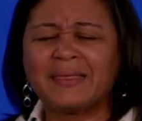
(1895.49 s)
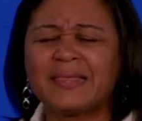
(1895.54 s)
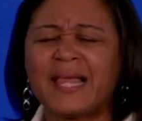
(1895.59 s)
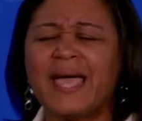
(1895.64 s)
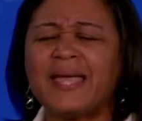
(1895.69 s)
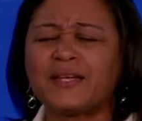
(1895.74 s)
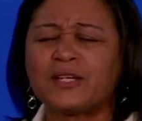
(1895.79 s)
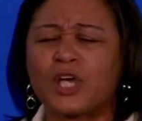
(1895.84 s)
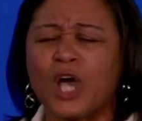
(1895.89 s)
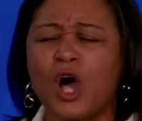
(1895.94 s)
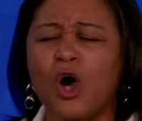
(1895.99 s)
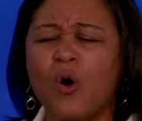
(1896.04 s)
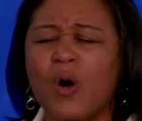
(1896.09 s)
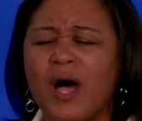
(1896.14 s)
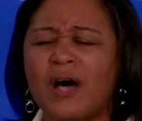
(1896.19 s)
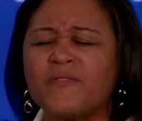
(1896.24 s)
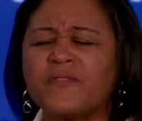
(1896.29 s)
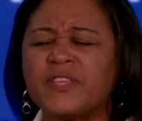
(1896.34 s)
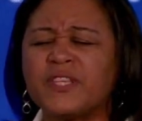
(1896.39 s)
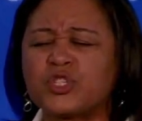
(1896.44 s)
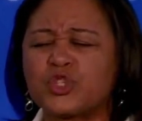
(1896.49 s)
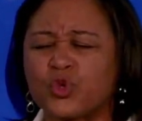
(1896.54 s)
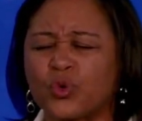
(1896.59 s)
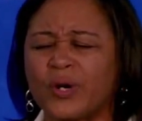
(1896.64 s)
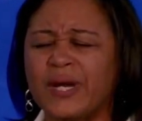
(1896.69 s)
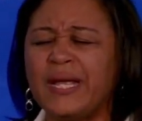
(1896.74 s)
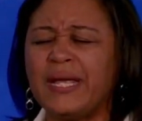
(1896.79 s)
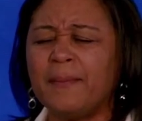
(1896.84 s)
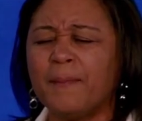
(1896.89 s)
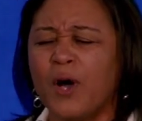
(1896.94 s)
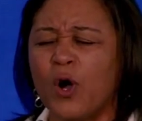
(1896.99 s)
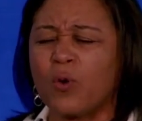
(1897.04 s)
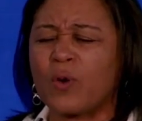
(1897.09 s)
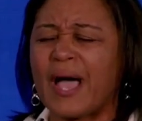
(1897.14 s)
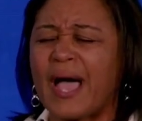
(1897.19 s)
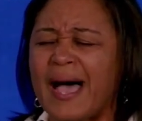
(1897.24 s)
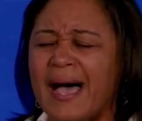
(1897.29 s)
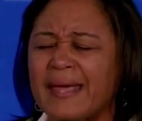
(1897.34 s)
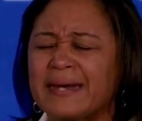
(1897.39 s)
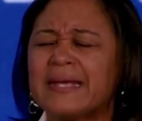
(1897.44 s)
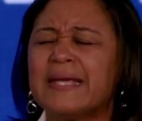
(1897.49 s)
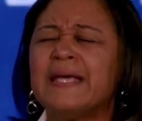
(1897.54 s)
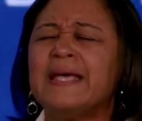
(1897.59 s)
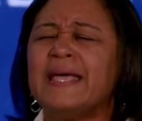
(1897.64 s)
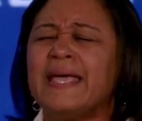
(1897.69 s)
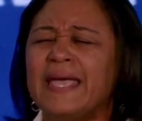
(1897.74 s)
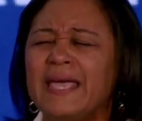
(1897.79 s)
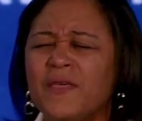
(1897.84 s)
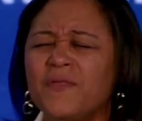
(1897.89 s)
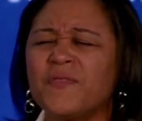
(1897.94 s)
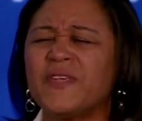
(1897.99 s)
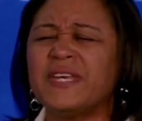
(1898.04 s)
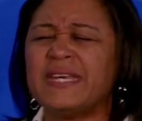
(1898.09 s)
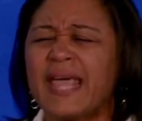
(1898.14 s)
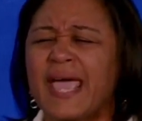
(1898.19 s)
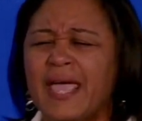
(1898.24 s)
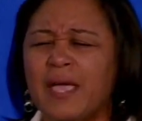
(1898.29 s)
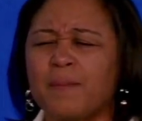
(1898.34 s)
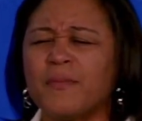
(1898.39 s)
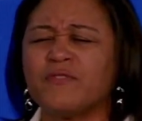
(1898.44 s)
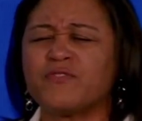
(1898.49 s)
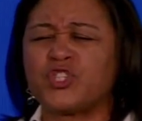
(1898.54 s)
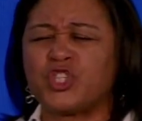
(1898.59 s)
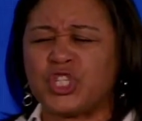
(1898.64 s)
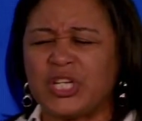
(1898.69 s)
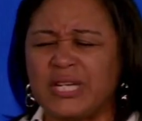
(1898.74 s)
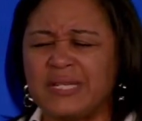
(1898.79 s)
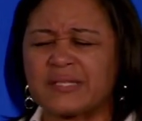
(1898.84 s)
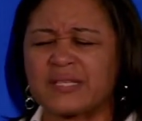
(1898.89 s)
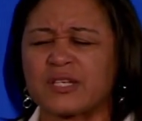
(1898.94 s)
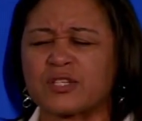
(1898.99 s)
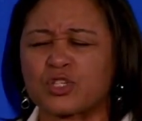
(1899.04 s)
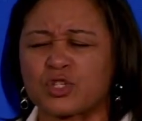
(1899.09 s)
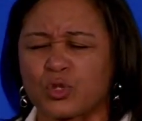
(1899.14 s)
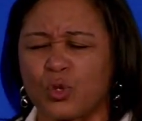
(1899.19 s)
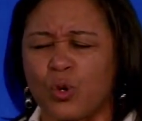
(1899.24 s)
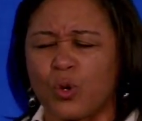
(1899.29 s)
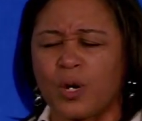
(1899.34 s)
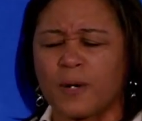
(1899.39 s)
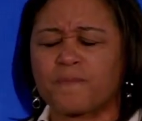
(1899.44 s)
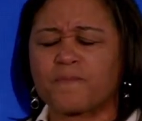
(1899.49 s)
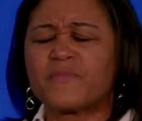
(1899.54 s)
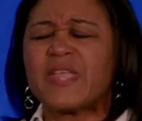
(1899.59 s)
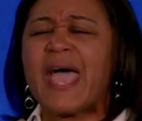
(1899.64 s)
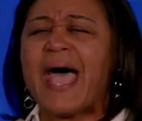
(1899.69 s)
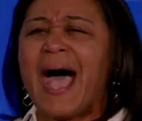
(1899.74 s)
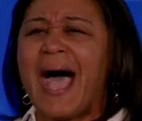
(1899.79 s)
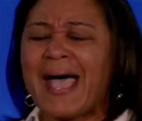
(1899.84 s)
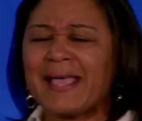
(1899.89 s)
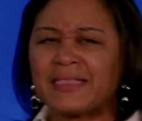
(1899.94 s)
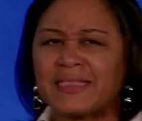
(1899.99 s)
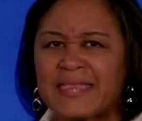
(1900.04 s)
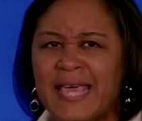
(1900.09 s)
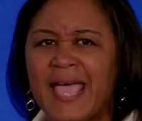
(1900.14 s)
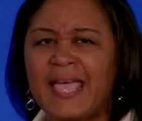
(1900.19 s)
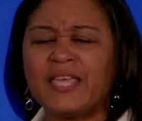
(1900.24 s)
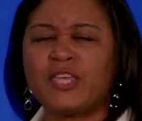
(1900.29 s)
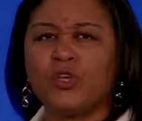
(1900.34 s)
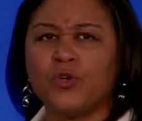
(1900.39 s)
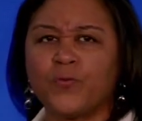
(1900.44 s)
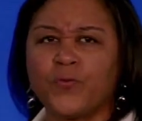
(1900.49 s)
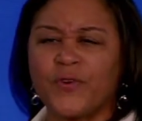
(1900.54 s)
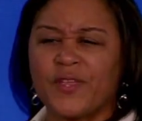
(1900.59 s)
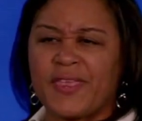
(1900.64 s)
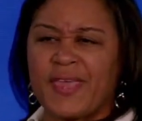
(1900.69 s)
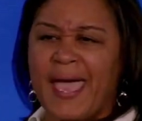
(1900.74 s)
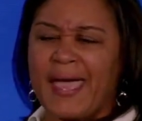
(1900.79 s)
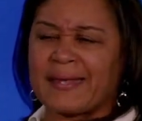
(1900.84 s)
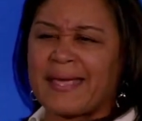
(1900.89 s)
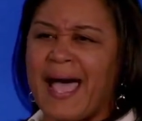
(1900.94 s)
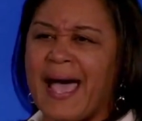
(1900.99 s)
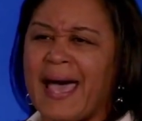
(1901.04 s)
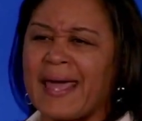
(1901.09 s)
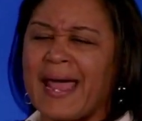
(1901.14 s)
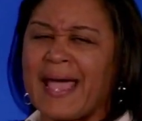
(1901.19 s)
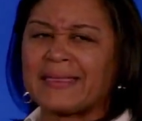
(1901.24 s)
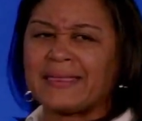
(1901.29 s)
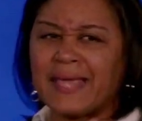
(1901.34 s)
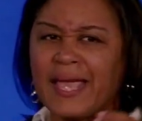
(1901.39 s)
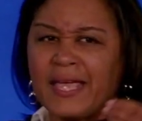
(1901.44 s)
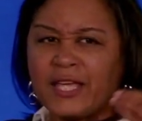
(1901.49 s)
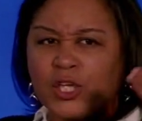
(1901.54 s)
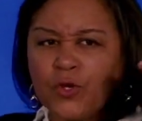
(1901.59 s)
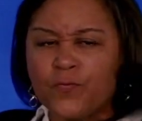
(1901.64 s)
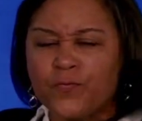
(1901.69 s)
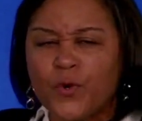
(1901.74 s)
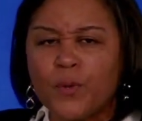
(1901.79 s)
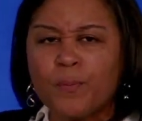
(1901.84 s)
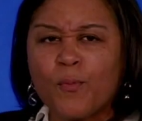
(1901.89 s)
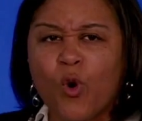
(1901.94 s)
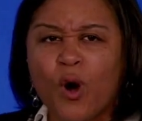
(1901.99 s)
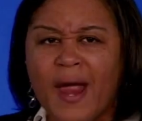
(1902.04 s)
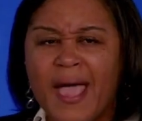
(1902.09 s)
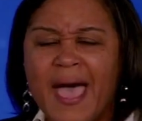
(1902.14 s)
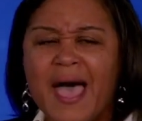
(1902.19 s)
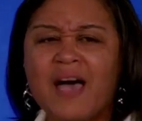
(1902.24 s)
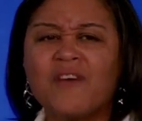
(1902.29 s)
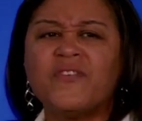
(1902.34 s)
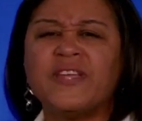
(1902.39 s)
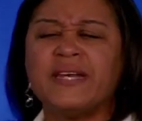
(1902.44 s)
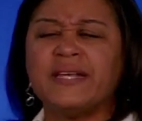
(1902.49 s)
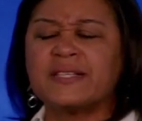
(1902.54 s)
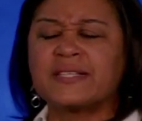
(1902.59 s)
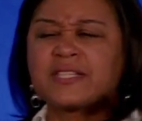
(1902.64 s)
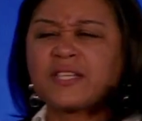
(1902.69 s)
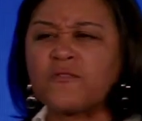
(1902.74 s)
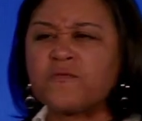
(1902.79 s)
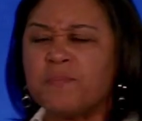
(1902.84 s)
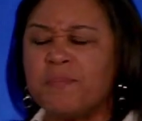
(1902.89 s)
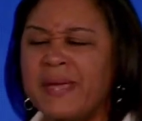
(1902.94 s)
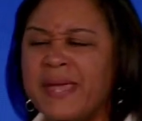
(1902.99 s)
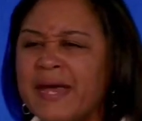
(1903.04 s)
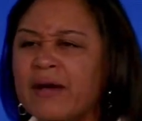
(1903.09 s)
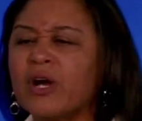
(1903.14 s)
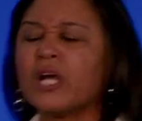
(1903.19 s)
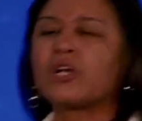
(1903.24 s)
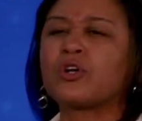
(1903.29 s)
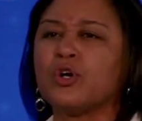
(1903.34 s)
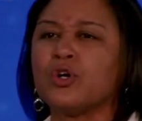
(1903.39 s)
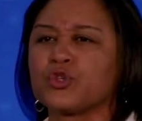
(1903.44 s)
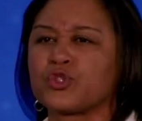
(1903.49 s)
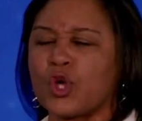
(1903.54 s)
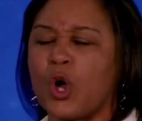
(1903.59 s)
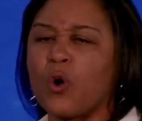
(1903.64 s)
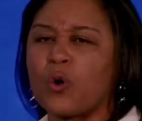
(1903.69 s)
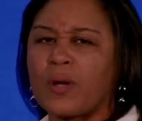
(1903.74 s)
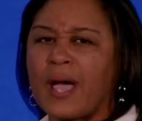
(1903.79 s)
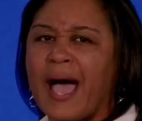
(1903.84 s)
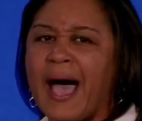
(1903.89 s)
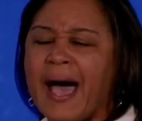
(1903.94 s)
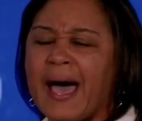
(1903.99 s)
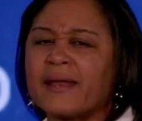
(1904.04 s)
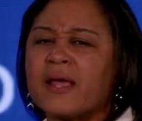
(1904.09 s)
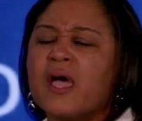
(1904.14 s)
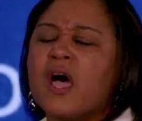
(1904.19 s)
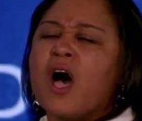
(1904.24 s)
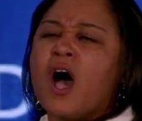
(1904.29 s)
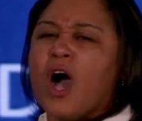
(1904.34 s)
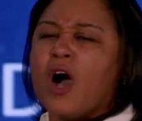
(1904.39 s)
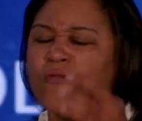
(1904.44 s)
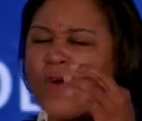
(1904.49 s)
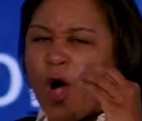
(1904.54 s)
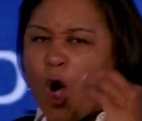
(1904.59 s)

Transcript: let go of the dream, oh God, in the name of Jesus, Lord. I thank you for that, God. I thank you for more evidence of miracles, oh God, of